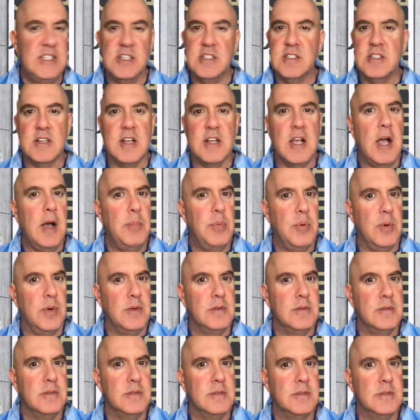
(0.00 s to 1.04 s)
just a
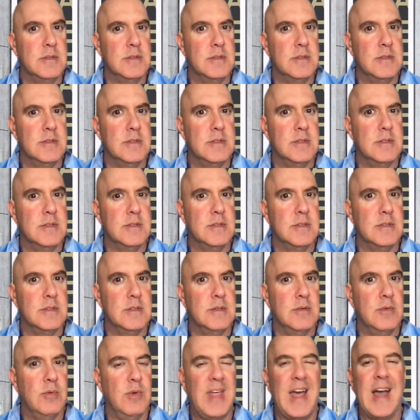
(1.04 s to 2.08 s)
couple
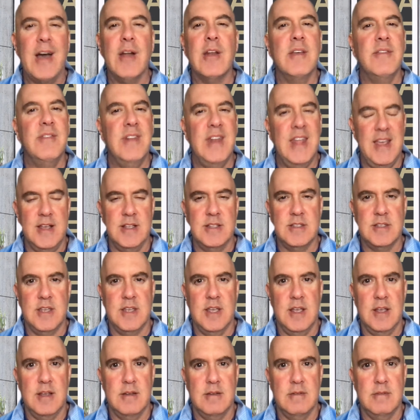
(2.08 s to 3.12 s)
without even
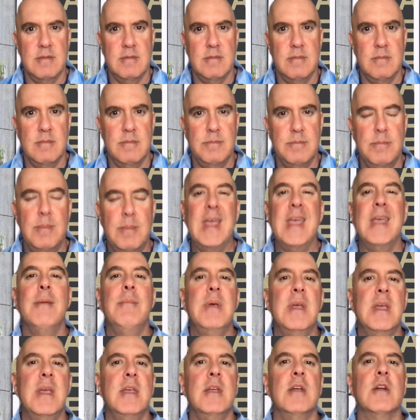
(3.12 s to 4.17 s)
asking,
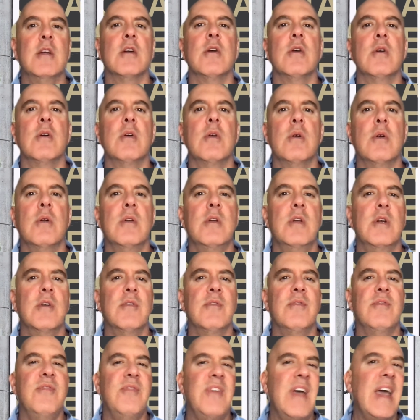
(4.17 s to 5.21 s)
maybe your
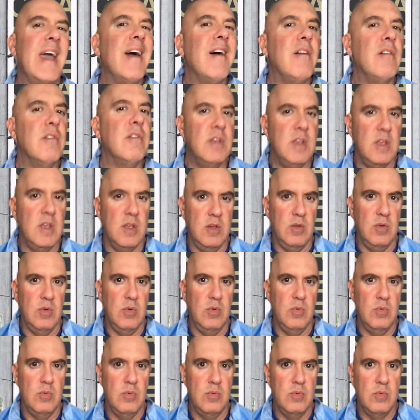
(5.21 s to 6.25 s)

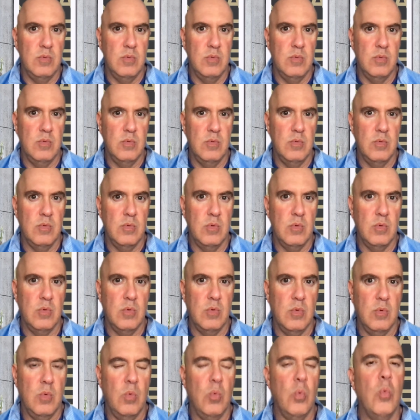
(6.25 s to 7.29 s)
value
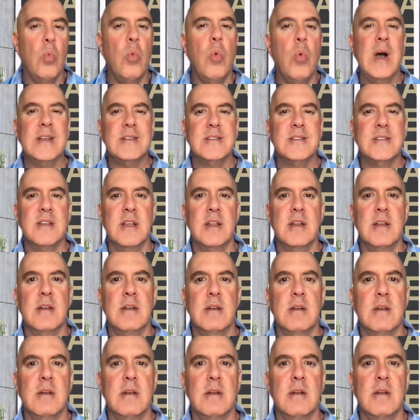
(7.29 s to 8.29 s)
wasn't